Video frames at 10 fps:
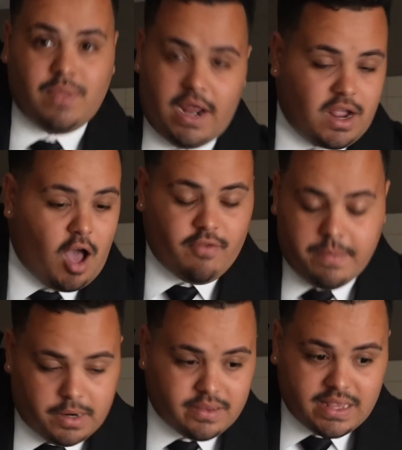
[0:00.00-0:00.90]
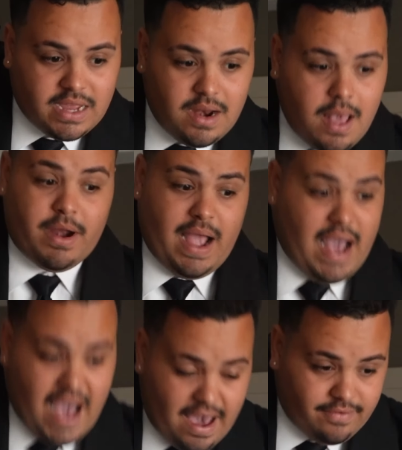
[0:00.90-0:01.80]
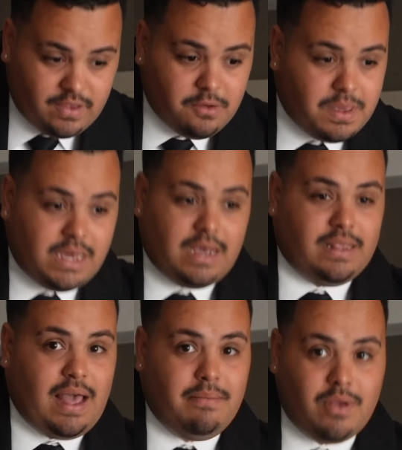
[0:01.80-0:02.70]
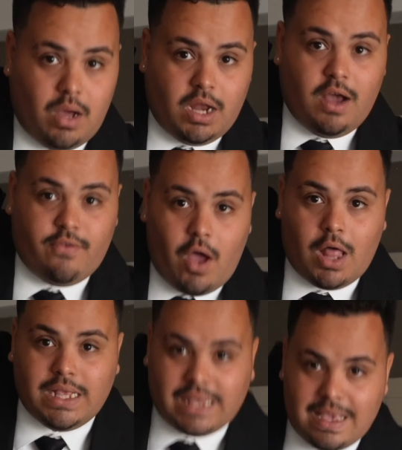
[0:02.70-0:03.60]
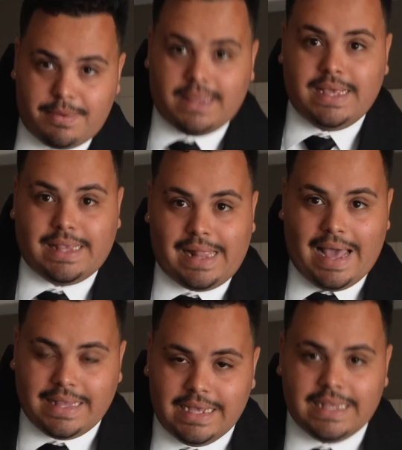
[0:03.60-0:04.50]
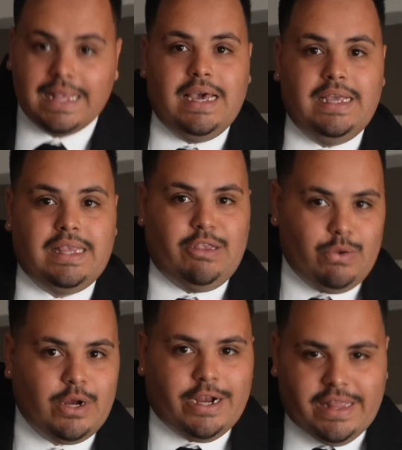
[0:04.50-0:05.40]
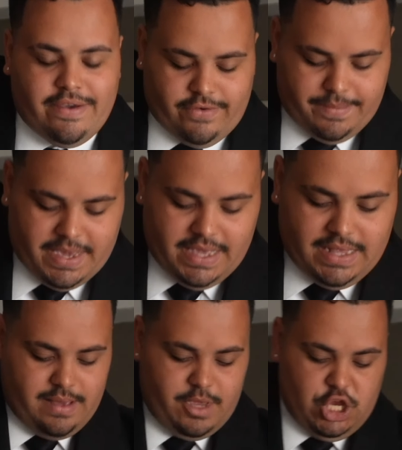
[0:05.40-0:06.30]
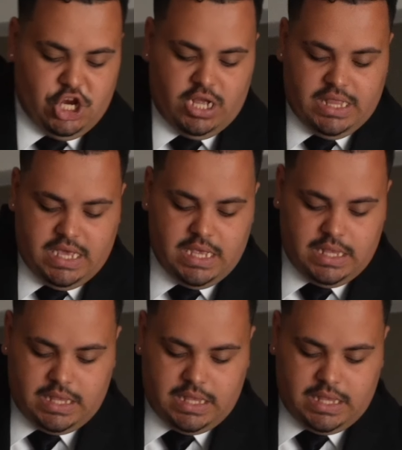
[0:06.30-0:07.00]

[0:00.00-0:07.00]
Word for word: not a coffee person, but I have to because I'm gonna fall asleep on these classes. It's too early for me. Let me chuck this.